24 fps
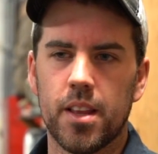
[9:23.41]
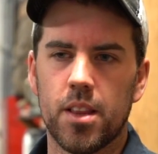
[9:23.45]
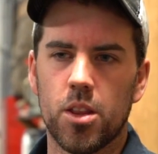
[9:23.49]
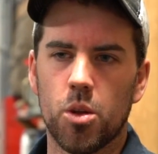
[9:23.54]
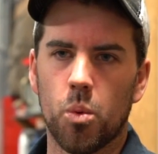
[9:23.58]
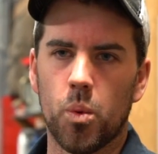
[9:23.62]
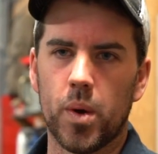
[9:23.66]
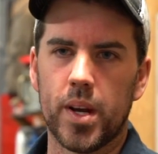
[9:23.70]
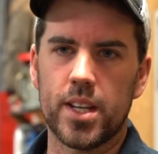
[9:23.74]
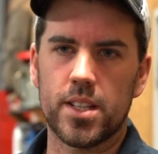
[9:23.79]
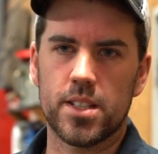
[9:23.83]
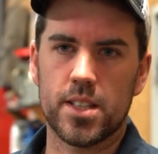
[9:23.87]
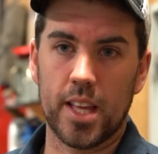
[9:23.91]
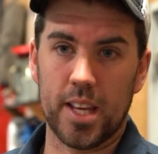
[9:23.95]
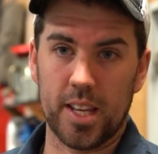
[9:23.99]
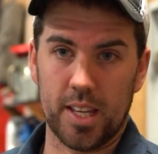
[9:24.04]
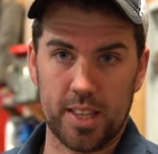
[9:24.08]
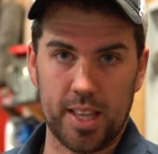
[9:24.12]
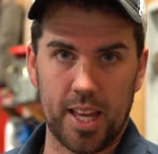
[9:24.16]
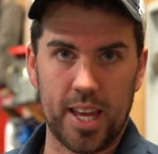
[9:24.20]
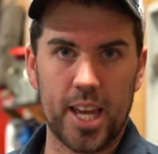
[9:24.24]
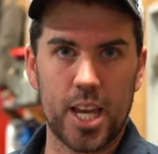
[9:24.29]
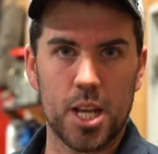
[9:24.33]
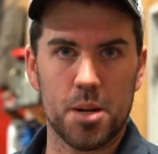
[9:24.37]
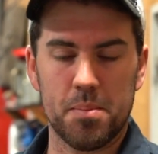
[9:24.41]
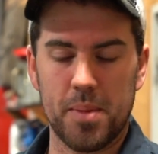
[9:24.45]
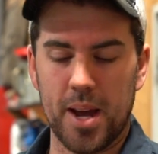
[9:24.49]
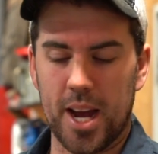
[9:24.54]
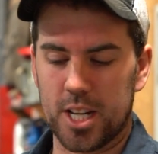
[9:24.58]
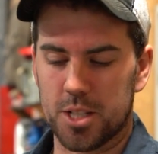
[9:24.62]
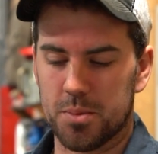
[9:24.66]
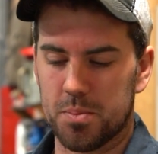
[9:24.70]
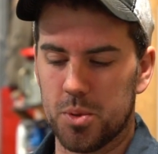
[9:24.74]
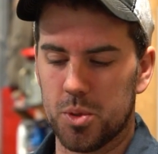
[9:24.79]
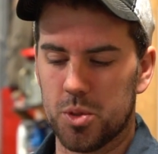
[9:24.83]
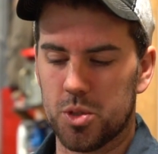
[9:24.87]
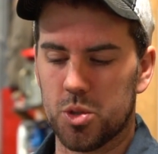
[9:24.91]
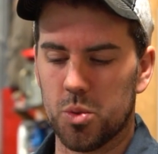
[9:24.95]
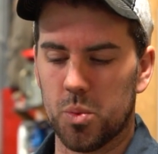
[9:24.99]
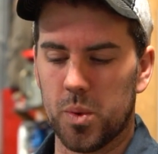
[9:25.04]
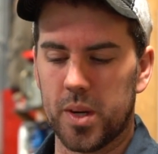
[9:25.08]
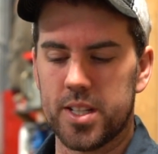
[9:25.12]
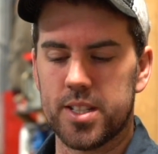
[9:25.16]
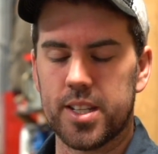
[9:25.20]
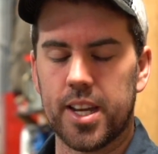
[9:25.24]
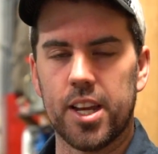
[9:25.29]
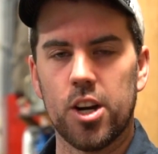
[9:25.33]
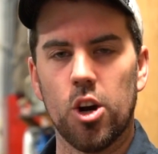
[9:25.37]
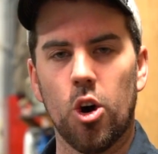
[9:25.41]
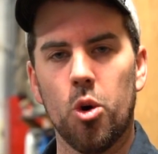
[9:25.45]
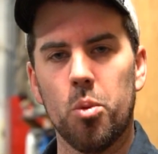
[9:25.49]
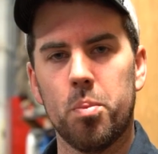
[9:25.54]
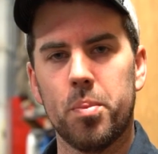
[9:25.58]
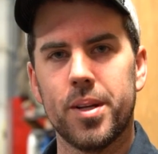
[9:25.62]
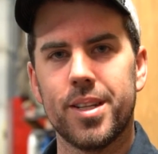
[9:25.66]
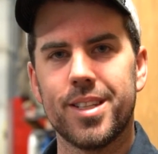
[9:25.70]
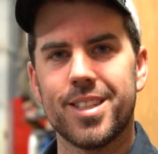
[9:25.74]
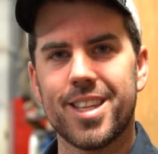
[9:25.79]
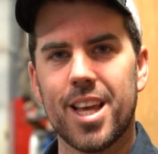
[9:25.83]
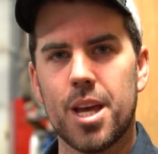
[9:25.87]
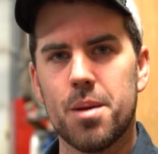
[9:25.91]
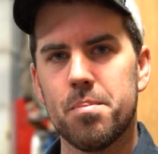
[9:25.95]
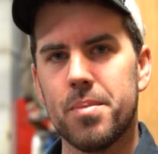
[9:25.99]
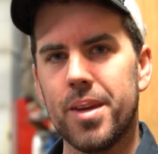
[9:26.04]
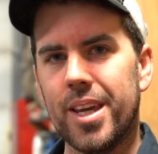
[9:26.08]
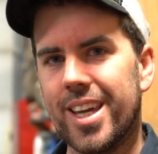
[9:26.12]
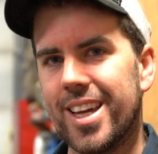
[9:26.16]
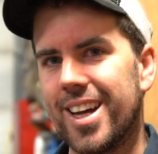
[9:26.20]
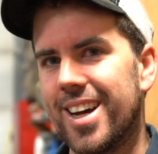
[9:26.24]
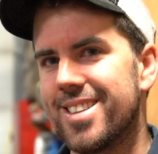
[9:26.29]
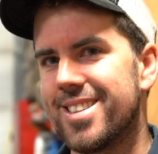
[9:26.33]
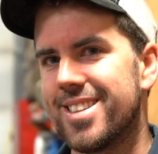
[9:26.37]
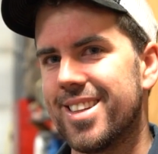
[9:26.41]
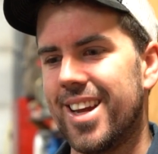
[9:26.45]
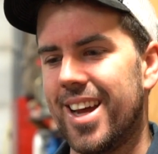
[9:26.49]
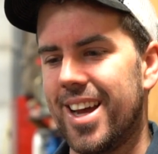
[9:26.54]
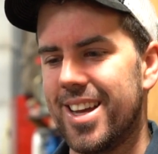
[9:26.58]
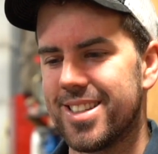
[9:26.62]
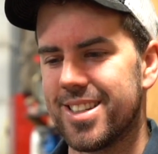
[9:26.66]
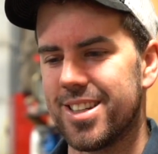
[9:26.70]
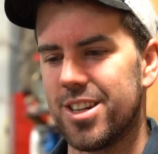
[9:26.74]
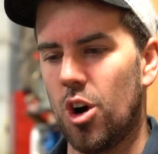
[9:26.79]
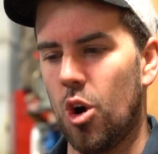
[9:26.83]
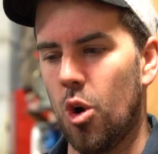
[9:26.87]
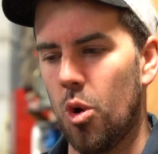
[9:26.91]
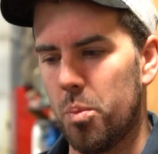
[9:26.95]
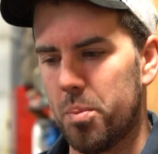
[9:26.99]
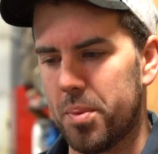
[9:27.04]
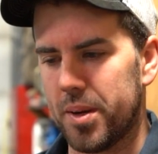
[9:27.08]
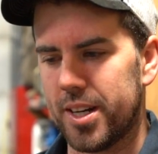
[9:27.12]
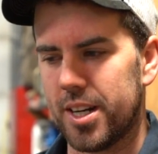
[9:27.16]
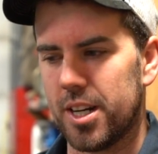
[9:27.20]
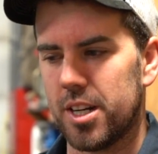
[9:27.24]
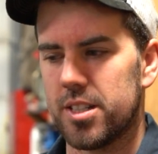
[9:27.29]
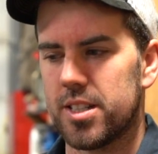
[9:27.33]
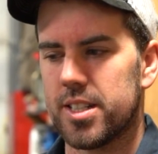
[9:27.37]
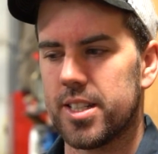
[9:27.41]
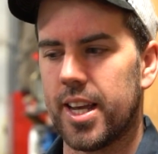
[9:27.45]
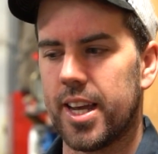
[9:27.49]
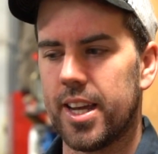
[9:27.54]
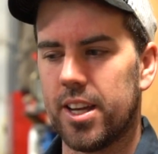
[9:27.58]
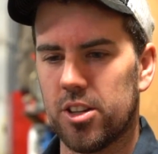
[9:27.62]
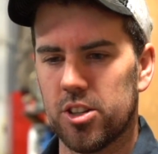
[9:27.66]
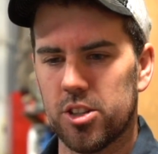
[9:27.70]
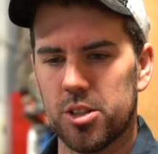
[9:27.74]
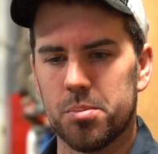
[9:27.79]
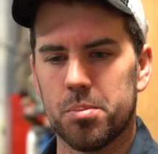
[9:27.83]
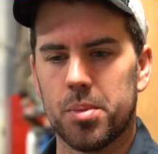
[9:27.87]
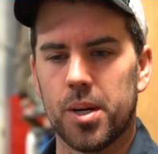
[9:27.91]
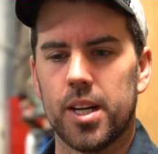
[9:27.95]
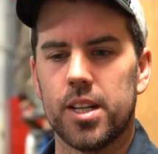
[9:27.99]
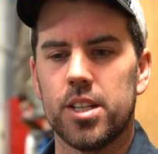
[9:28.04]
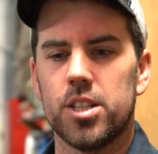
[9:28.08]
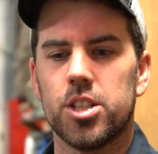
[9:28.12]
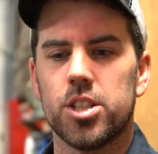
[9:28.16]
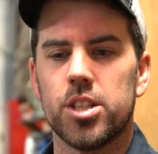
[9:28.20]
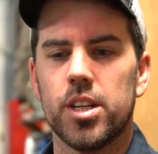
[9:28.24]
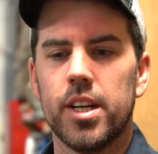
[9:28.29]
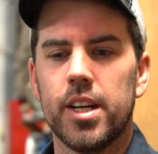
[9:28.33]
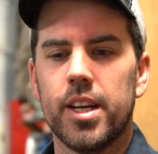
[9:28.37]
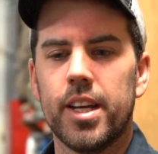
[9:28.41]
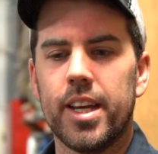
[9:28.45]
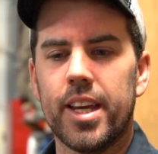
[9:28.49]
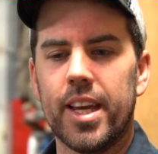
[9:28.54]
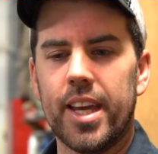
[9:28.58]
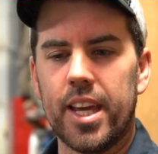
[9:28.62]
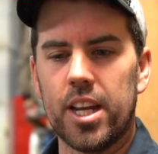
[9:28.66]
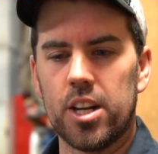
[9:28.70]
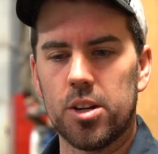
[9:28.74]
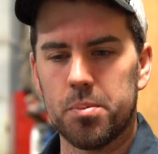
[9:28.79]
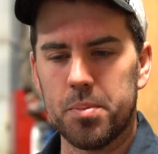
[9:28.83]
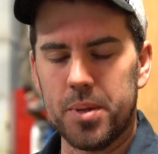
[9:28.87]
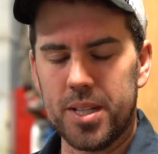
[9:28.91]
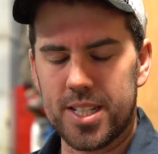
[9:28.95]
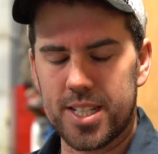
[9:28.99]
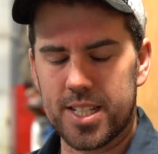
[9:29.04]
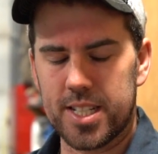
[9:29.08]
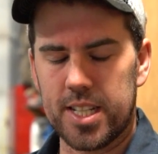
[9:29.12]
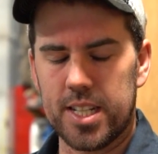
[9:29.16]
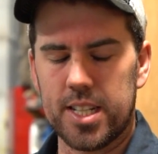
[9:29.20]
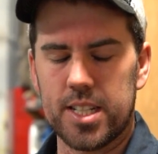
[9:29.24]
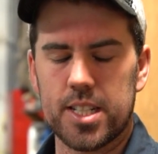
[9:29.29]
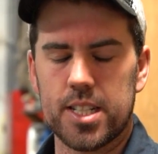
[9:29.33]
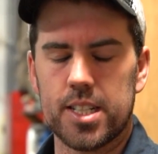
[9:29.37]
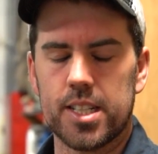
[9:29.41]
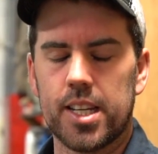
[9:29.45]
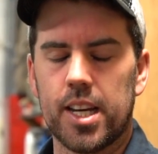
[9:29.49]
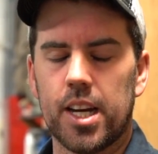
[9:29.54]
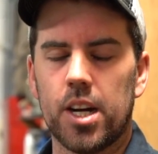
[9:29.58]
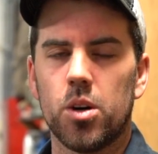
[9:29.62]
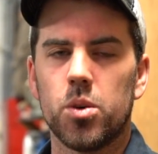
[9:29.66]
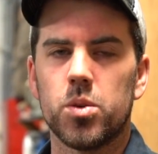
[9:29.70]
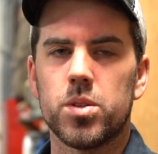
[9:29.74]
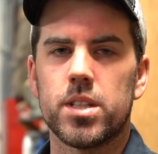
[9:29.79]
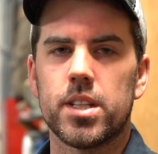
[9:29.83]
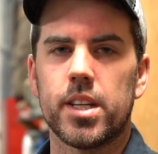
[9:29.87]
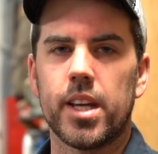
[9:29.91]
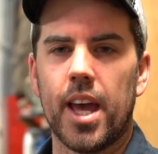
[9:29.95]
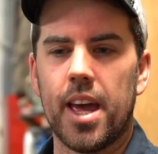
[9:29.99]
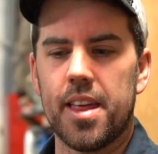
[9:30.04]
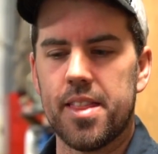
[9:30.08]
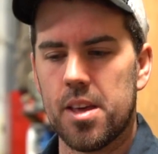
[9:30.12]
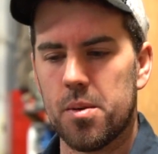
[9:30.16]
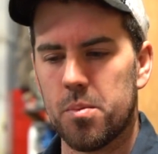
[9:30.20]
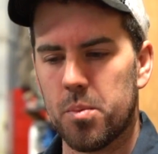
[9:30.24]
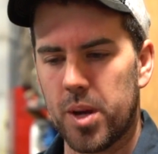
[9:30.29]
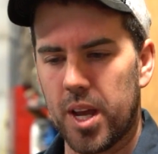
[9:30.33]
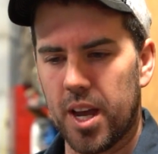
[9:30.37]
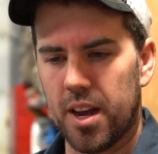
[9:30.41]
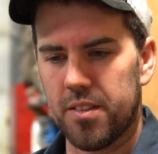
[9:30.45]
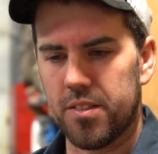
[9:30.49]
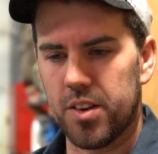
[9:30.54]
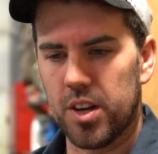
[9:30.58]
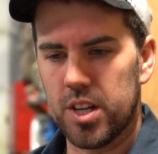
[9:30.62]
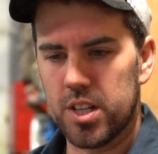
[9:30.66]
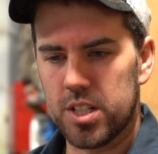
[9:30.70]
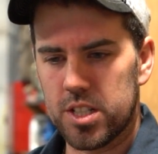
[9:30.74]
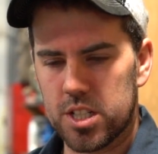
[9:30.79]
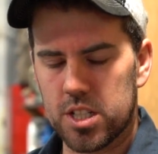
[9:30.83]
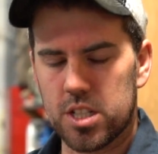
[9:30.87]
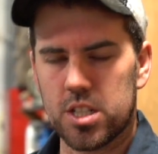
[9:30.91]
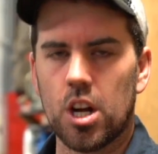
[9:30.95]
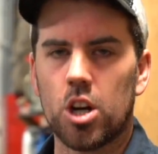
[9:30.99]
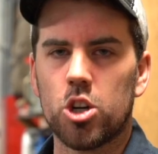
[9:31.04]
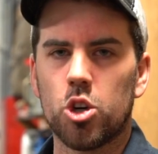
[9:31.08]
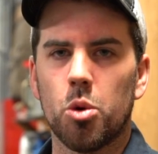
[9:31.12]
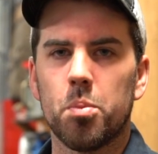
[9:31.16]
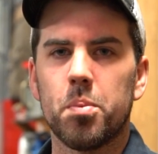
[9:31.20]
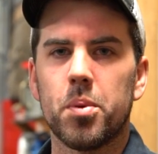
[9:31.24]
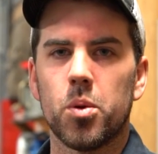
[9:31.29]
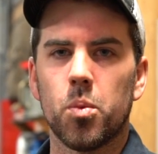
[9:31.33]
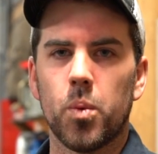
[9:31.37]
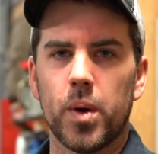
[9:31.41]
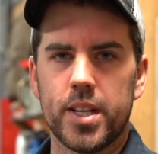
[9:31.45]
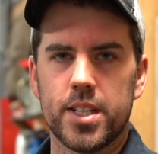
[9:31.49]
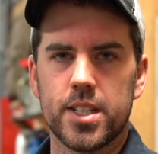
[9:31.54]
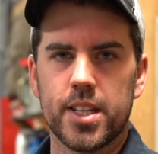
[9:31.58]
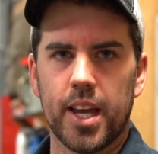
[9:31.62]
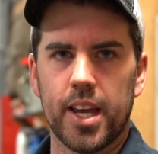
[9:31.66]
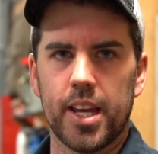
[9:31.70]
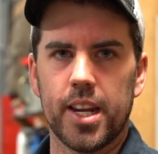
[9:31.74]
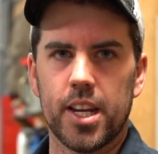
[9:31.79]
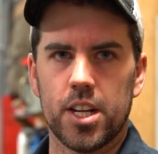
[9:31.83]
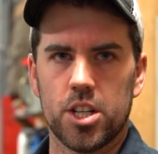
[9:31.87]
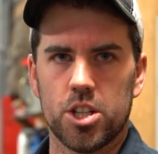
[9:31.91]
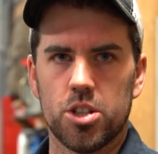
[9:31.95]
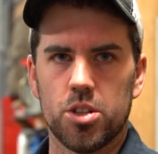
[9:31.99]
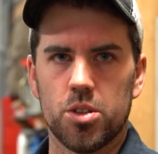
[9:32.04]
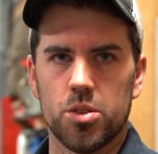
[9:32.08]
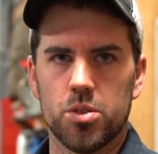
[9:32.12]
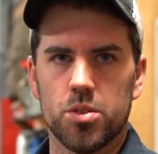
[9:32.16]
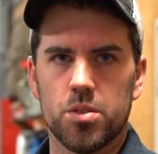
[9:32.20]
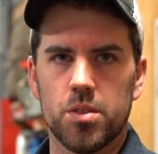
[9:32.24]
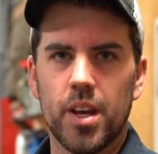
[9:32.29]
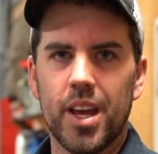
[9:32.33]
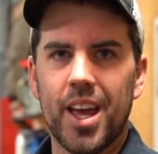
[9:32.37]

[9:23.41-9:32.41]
the waste they, they hit max boost, the wastegate opens, and because it hasn't opened and cycled a bunch, it'll be seized in the housing, and then we have stuck open wastegate issues.